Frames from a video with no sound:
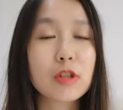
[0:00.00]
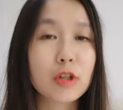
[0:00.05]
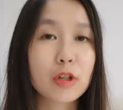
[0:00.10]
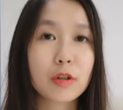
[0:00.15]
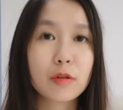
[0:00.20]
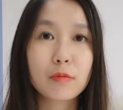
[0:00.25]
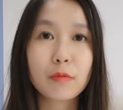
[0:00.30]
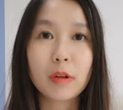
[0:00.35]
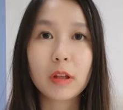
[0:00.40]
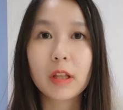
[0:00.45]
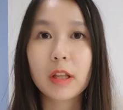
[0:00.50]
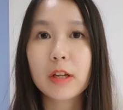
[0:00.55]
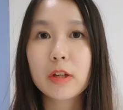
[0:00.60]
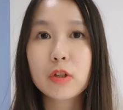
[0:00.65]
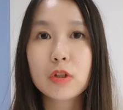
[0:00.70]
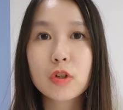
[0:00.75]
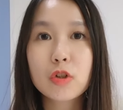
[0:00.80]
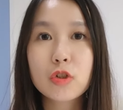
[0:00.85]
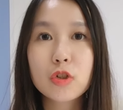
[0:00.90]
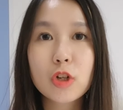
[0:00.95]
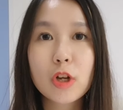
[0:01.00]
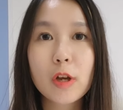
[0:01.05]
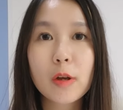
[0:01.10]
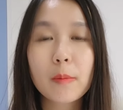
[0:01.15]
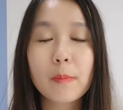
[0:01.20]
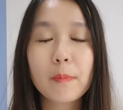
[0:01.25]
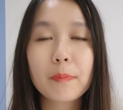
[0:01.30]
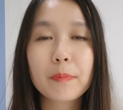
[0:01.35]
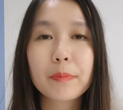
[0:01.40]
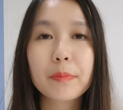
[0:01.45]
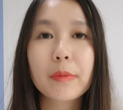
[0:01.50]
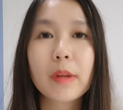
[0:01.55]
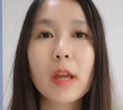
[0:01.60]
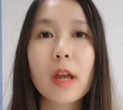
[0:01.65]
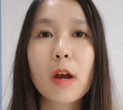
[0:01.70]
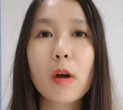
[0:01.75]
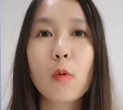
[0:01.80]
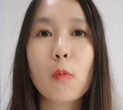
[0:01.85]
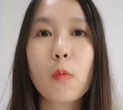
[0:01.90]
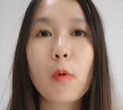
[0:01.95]
certain relationship,
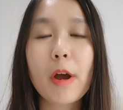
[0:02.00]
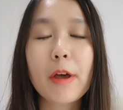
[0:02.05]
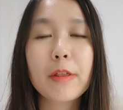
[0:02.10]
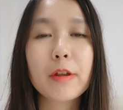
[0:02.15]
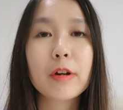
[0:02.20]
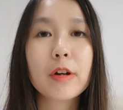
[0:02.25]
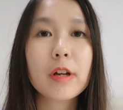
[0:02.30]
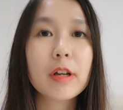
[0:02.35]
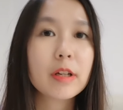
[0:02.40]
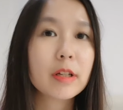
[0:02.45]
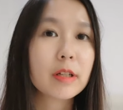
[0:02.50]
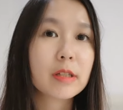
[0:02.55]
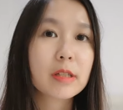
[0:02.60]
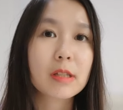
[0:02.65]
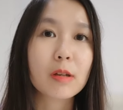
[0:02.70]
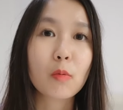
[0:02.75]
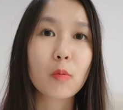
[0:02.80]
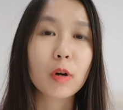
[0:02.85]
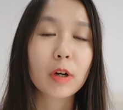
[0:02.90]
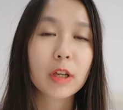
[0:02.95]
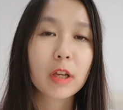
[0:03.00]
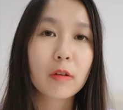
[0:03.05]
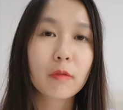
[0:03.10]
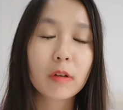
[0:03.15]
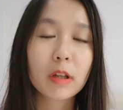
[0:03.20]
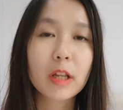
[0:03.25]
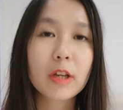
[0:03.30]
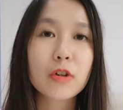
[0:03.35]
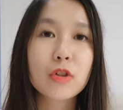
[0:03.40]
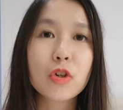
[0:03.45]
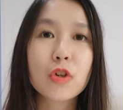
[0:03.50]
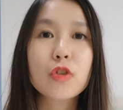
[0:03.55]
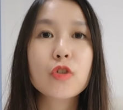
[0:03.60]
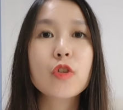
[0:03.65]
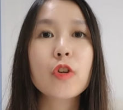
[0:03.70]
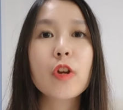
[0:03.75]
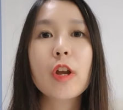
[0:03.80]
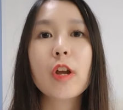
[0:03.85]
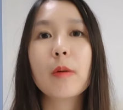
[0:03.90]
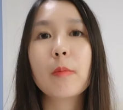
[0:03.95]
whether it is a working
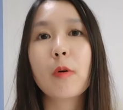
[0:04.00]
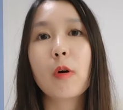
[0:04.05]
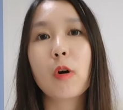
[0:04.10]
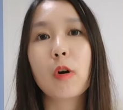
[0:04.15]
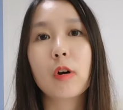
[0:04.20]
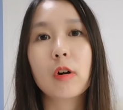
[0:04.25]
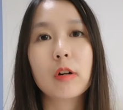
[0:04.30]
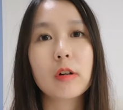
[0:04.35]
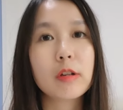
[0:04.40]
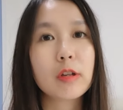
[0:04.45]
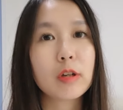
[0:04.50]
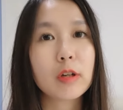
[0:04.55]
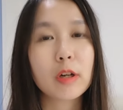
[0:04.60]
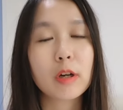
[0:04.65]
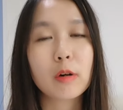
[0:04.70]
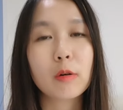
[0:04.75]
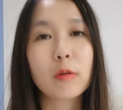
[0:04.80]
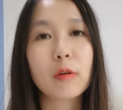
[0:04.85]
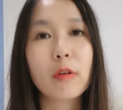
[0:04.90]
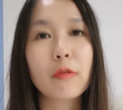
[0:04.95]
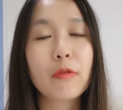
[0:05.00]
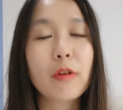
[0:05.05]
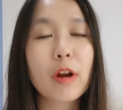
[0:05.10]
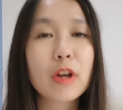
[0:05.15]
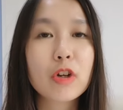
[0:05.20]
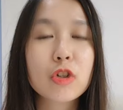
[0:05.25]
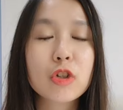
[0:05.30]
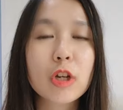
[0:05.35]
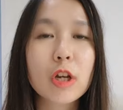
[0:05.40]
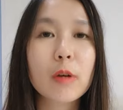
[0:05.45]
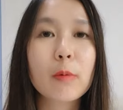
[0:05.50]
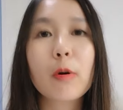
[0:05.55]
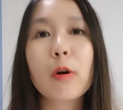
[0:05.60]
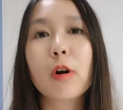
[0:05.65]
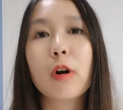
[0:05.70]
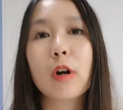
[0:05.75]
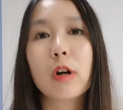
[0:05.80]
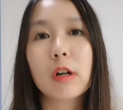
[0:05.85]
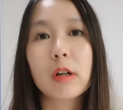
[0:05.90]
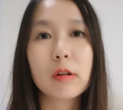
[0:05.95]
relationship or, you know, a friendship
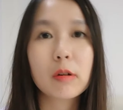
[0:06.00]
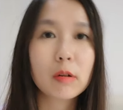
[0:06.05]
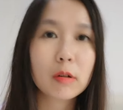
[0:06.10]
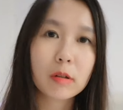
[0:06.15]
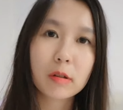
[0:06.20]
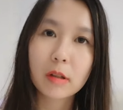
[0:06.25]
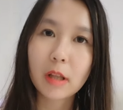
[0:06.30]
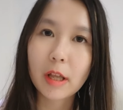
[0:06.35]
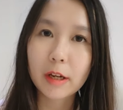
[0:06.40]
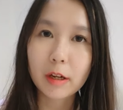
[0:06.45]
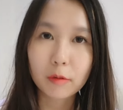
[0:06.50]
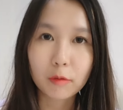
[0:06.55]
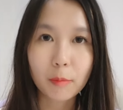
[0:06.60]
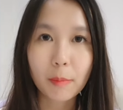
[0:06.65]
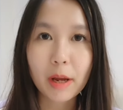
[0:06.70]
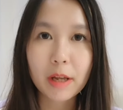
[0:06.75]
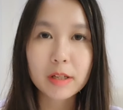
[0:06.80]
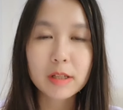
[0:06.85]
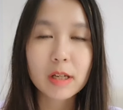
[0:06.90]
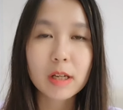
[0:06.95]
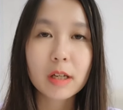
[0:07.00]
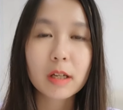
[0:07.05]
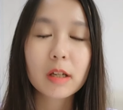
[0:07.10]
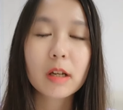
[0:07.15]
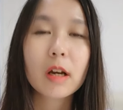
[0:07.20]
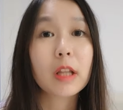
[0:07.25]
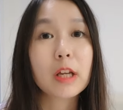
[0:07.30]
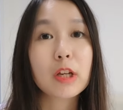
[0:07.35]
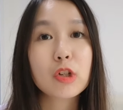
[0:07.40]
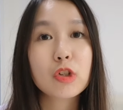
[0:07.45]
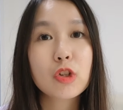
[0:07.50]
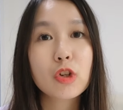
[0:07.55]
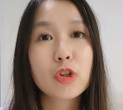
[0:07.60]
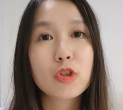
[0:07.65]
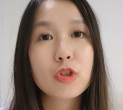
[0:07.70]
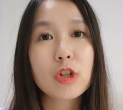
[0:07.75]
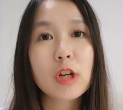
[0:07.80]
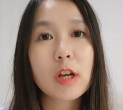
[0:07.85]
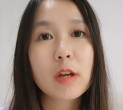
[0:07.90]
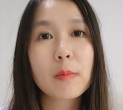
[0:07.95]
or like a romantic
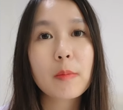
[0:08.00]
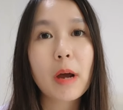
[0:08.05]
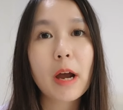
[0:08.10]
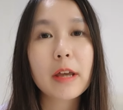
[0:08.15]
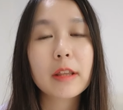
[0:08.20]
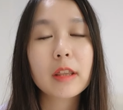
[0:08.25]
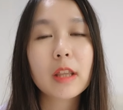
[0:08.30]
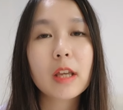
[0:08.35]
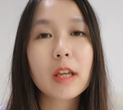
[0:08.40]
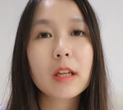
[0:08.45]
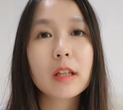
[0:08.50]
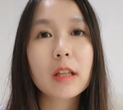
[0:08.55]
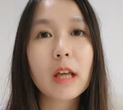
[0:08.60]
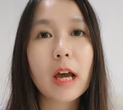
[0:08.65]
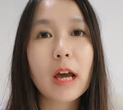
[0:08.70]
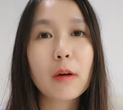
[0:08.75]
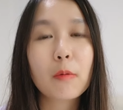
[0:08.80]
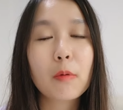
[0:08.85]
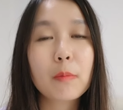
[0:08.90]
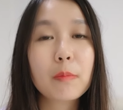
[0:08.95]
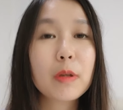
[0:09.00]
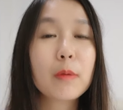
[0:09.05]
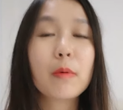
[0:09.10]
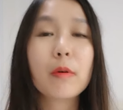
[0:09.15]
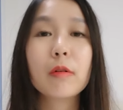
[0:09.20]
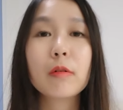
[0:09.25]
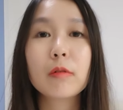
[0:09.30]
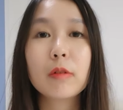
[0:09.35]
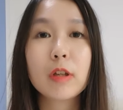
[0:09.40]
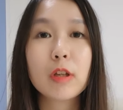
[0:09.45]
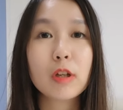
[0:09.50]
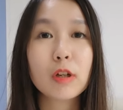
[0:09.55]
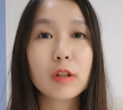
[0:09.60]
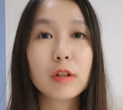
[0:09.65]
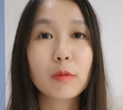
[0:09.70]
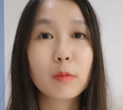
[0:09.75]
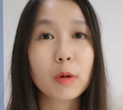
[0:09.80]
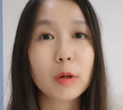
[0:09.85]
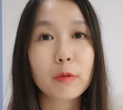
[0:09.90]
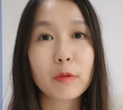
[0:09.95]
relationship. I think that when people hear
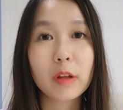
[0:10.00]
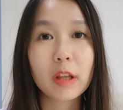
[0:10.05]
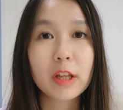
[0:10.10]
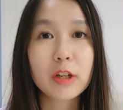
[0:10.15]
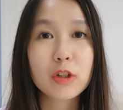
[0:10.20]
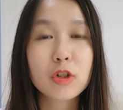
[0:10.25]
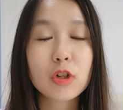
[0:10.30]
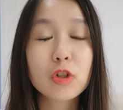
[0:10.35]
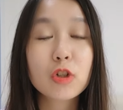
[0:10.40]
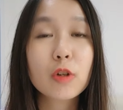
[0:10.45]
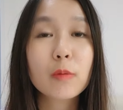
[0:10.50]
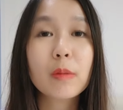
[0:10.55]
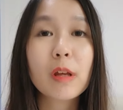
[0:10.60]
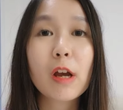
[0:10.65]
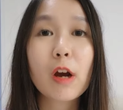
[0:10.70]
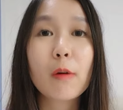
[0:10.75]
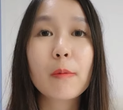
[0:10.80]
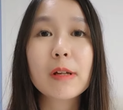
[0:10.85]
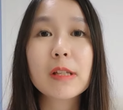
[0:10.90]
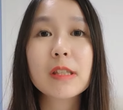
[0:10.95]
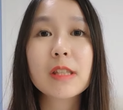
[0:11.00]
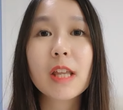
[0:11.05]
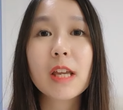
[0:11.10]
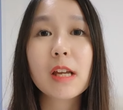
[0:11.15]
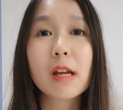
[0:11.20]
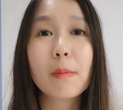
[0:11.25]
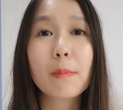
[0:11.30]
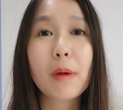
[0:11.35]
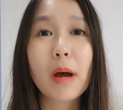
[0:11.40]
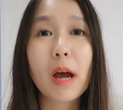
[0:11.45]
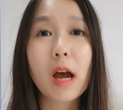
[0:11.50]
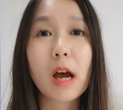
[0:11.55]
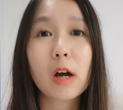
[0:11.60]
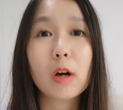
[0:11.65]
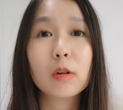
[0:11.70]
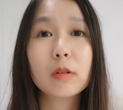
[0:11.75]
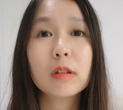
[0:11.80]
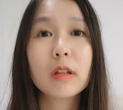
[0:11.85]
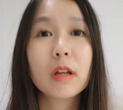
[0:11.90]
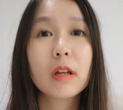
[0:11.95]
the word relationship, they always think
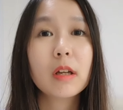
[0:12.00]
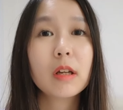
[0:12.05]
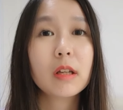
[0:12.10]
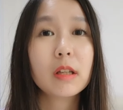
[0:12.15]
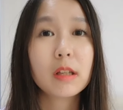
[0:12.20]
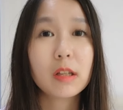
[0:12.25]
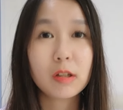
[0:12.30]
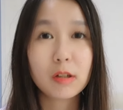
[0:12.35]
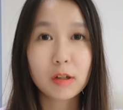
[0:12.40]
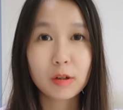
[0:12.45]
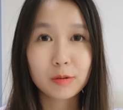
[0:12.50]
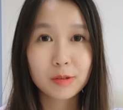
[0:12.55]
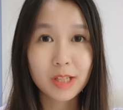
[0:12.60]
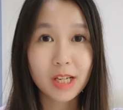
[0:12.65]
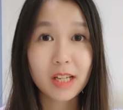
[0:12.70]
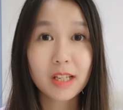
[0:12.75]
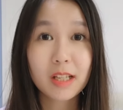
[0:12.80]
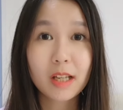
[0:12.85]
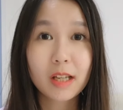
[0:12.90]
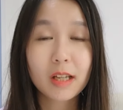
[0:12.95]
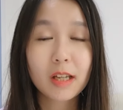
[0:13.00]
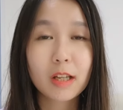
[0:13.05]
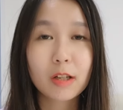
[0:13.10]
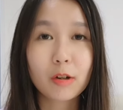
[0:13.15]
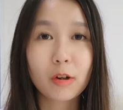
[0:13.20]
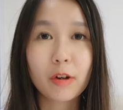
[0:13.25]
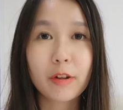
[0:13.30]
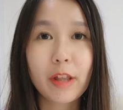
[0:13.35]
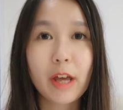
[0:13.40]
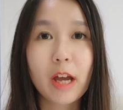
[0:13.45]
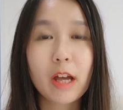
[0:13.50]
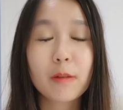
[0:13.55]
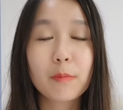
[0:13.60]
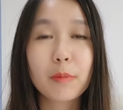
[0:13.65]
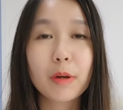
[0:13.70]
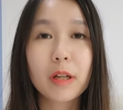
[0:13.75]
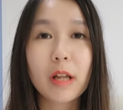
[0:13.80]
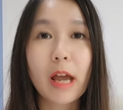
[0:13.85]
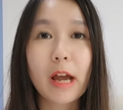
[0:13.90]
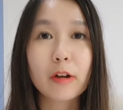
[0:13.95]
about, you know, dating and all that,
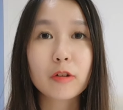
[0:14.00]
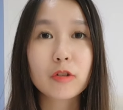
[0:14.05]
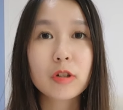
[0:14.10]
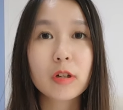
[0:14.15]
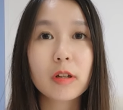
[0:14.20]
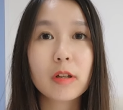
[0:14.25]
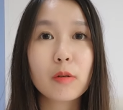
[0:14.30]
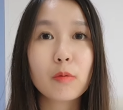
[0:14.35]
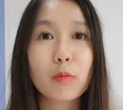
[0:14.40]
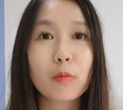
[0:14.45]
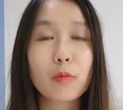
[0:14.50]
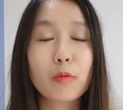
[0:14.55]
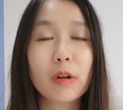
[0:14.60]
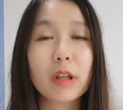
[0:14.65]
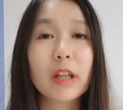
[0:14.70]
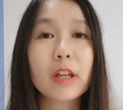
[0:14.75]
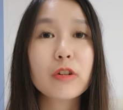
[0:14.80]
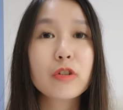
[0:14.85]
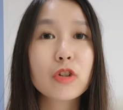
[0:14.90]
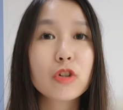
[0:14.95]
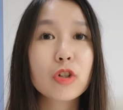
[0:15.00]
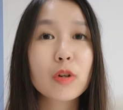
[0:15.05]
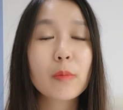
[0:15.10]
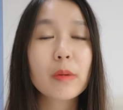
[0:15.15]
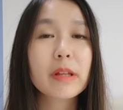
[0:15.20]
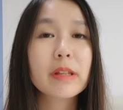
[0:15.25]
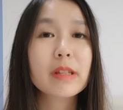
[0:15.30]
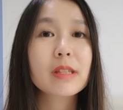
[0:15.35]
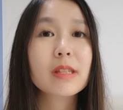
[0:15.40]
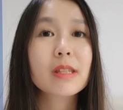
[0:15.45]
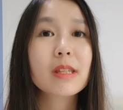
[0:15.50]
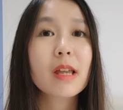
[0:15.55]
but actually relationship is